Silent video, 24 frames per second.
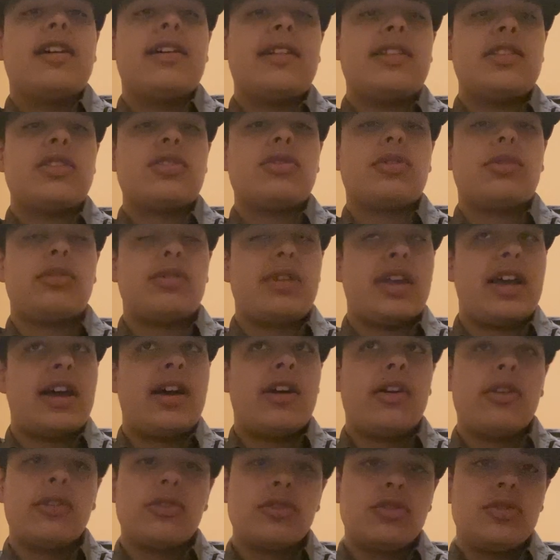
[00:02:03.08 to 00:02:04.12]
And so
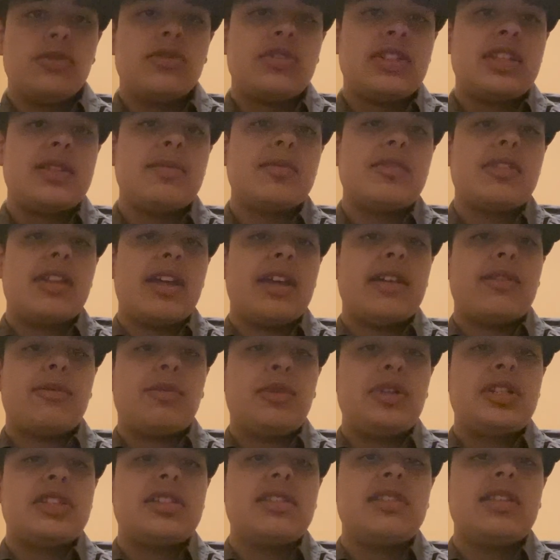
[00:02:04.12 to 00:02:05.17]
now, two teams that
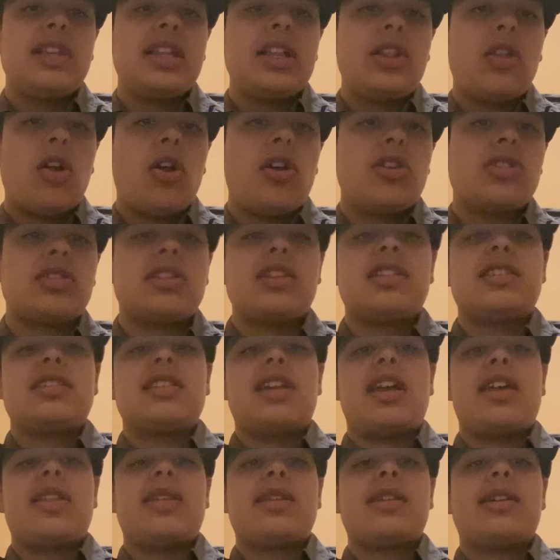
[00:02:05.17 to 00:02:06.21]
recently lost a
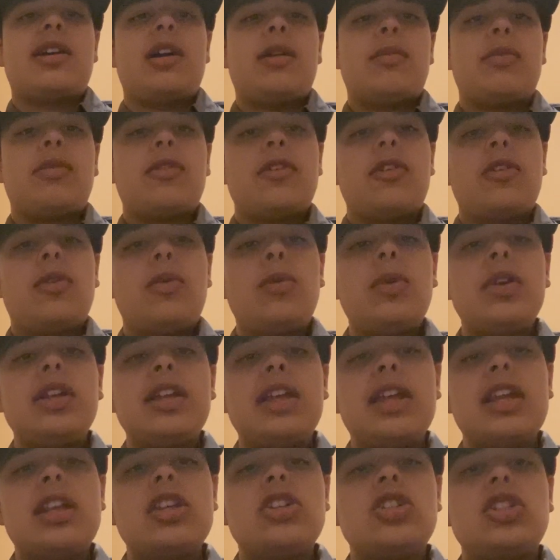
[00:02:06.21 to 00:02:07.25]
Stanley Cup would
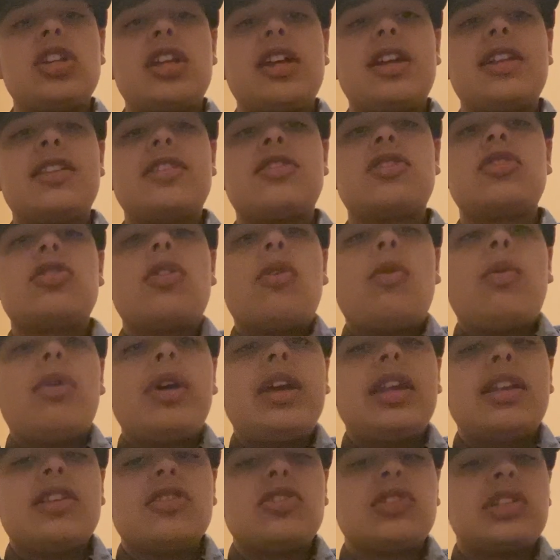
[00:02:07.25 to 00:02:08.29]
get a chance to
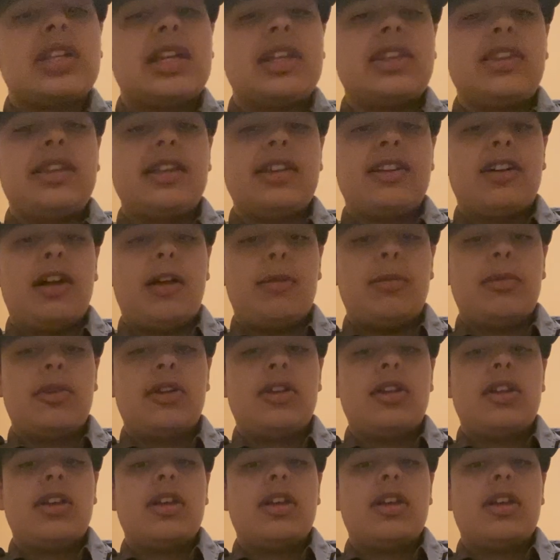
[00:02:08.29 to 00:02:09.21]
win a Stanley Cup.